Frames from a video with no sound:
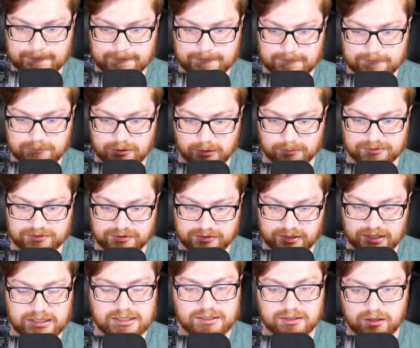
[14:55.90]
probably,
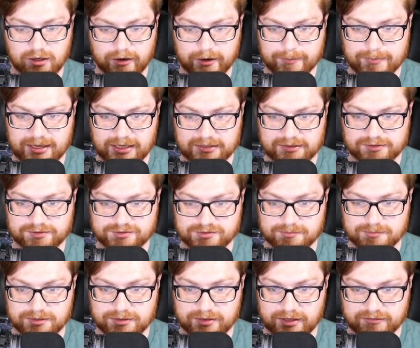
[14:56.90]
hey, it automatically
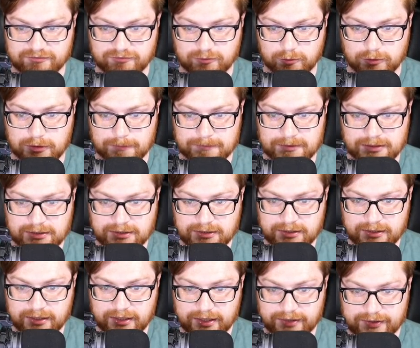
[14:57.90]
submitted that form.
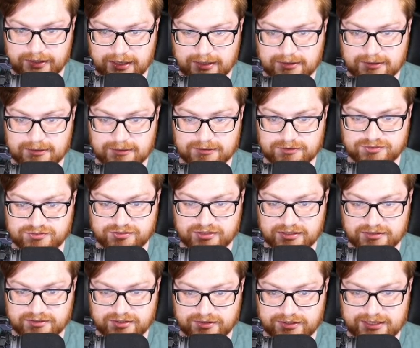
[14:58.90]
That
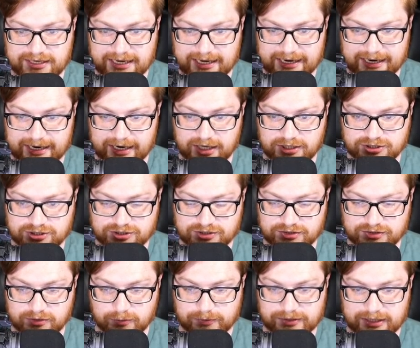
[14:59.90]
sent the hash
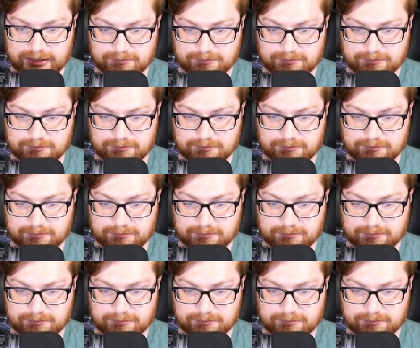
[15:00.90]
that we had